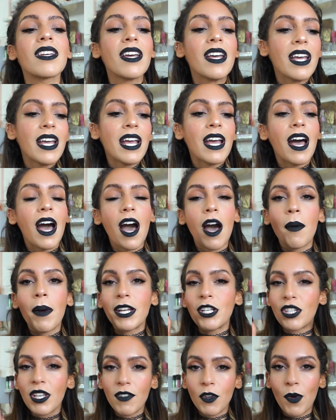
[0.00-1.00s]
Uh,
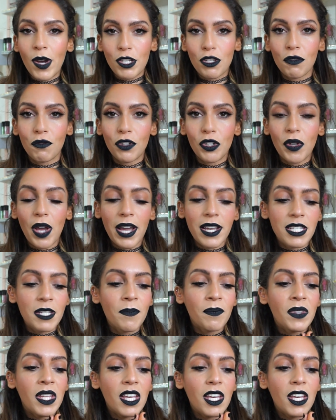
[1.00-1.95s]
I just have a question for you guys.